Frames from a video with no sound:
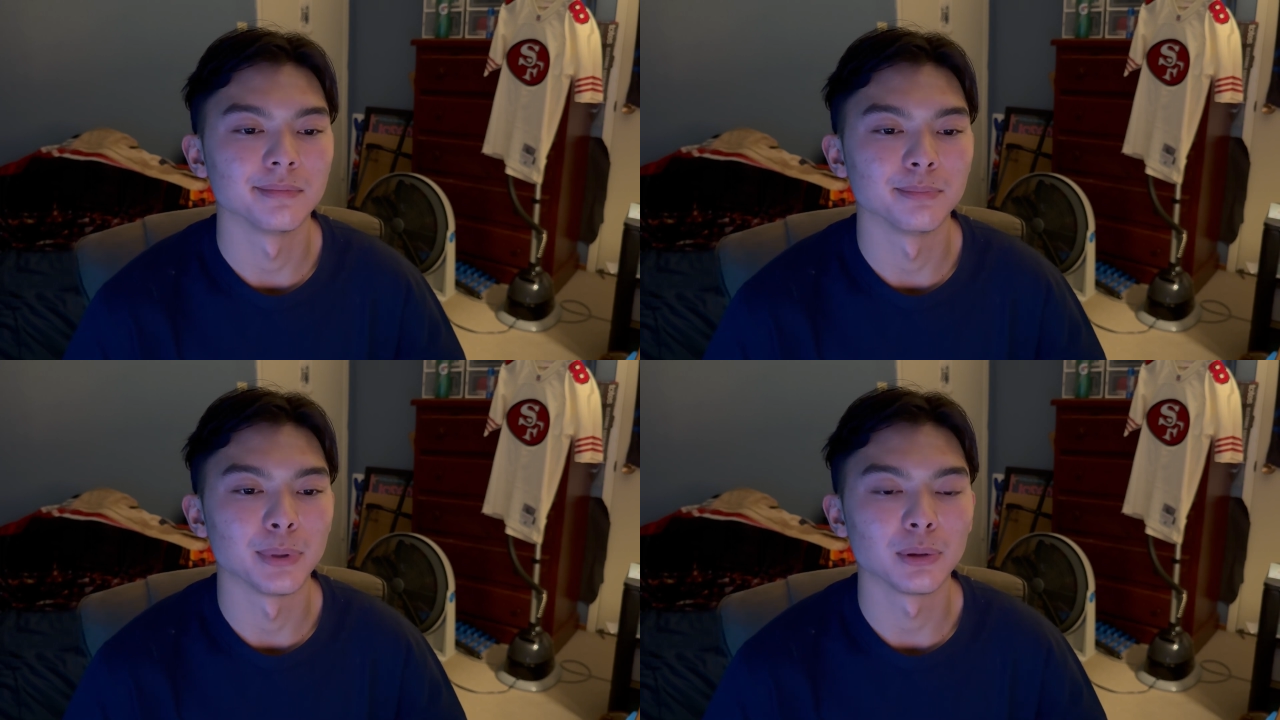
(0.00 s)

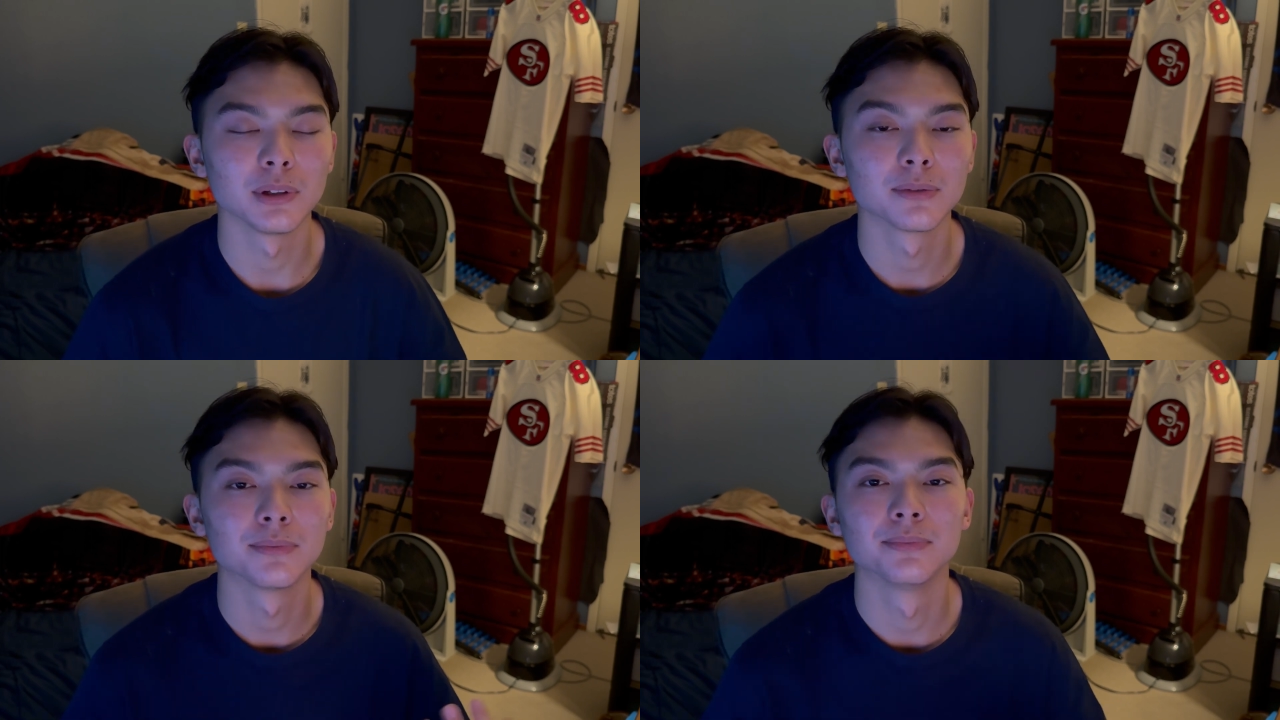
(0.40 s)
build
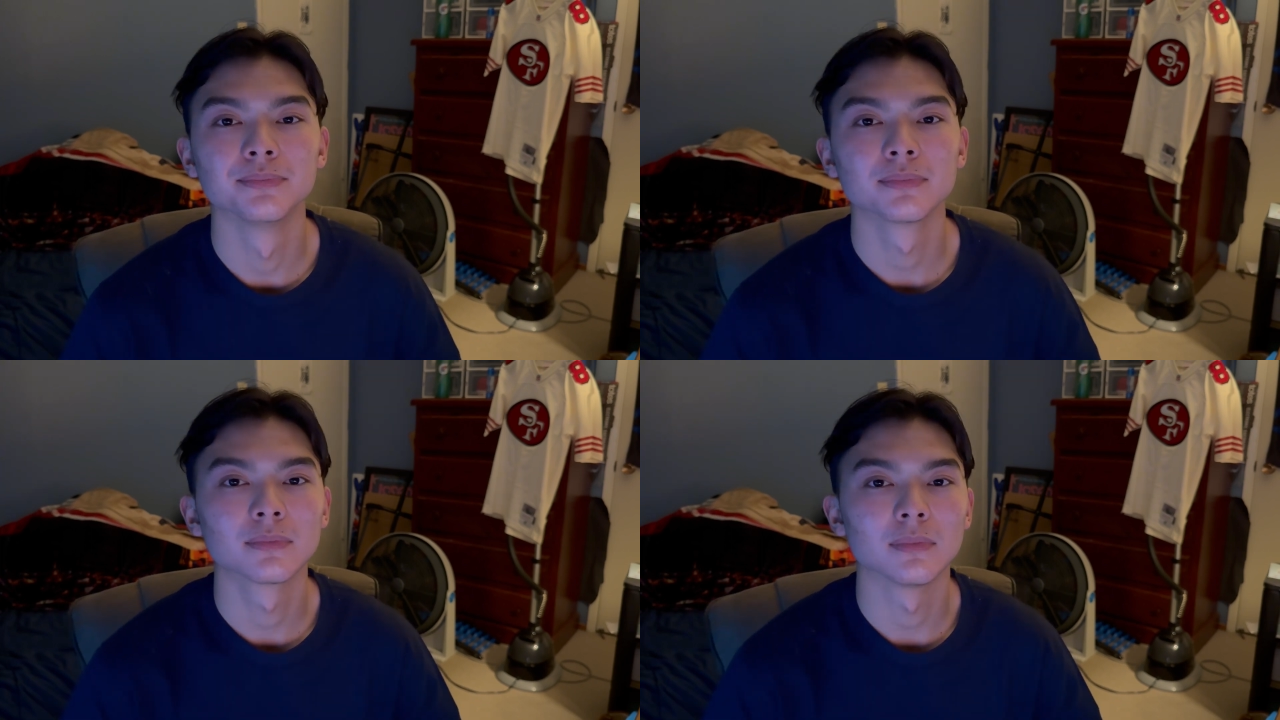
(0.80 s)
up
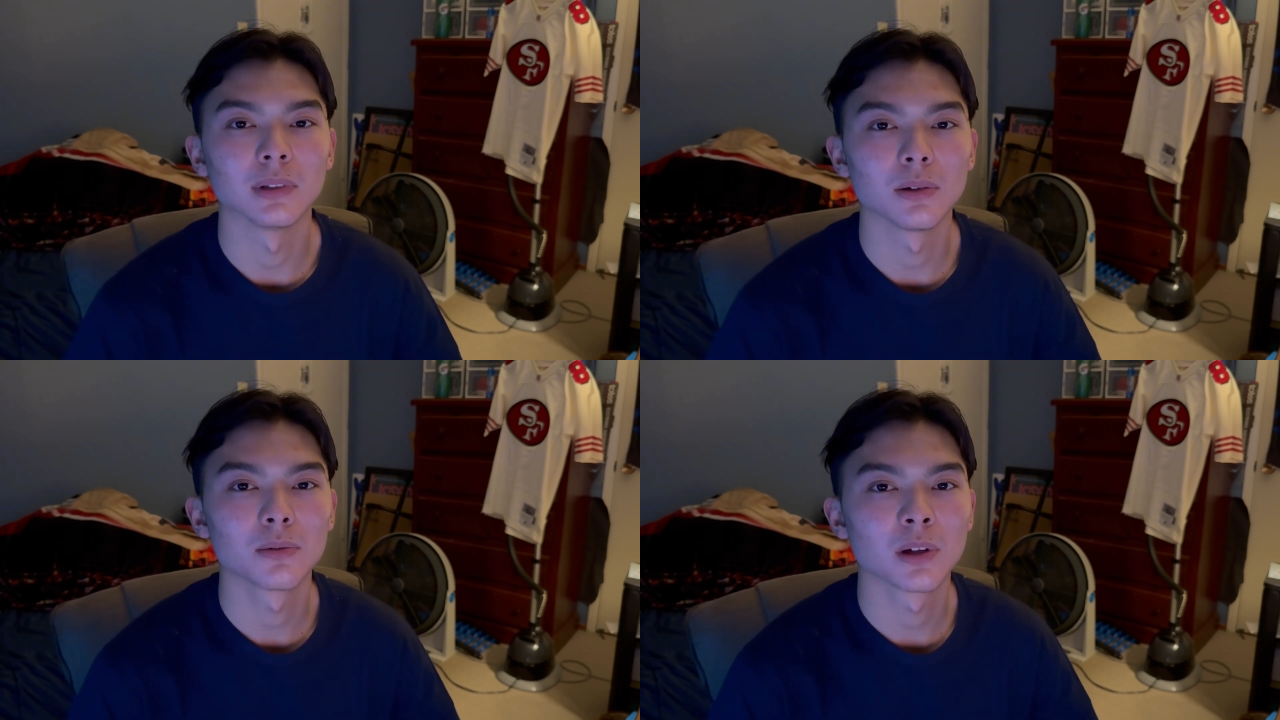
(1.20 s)

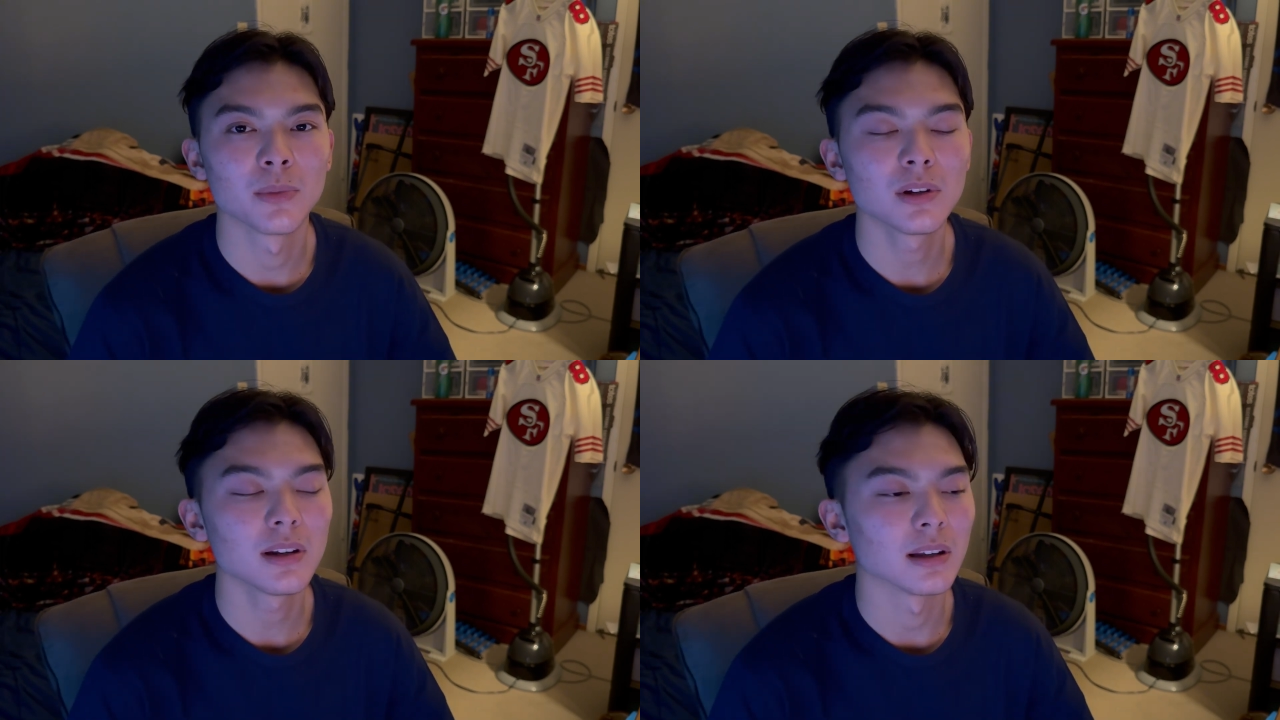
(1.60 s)
little
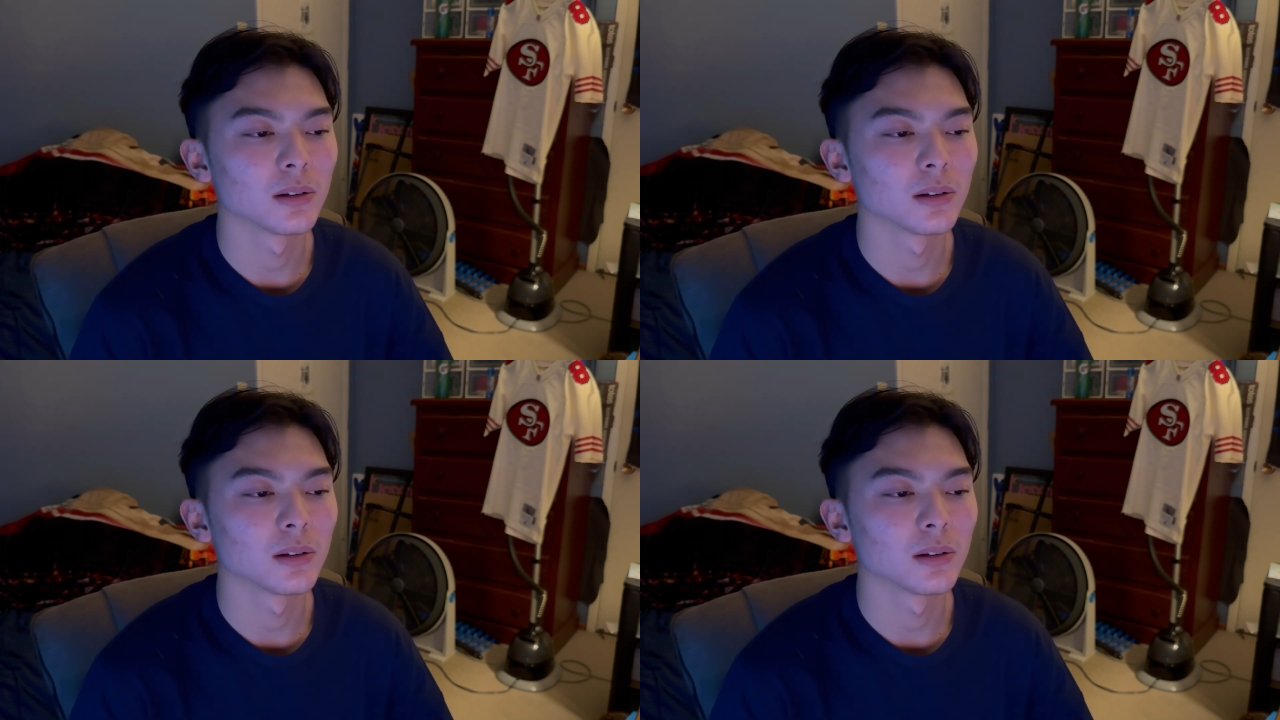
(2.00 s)
community,